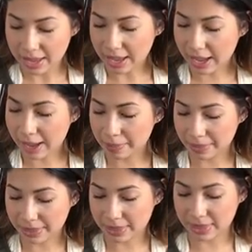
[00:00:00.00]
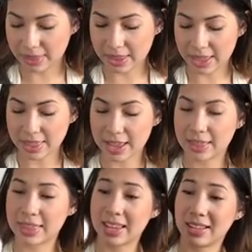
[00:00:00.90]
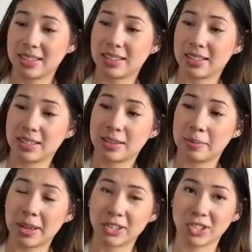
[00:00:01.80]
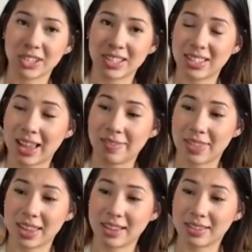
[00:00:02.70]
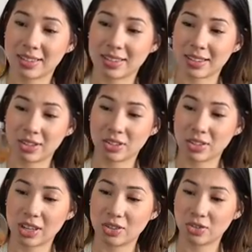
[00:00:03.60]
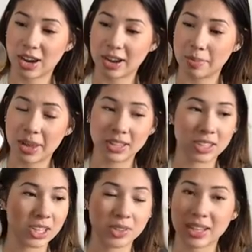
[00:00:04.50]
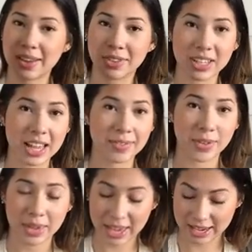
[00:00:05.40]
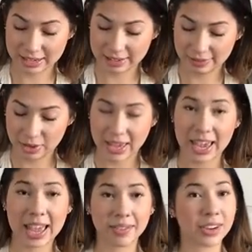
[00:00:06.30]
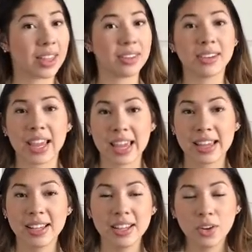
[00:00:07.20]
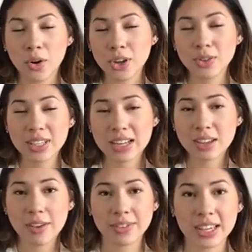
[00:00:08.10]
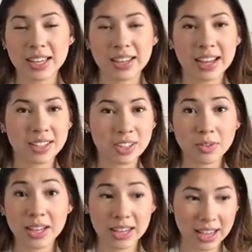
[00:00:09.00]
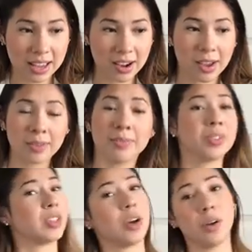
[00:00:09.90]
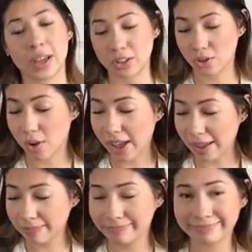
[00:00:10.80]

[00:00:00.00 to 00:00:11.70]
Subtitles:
And then this. Make sure to save this and try your best to use it every day if you can. If you can't, every other day. Or use it as often as you need it, you know? So enjoy.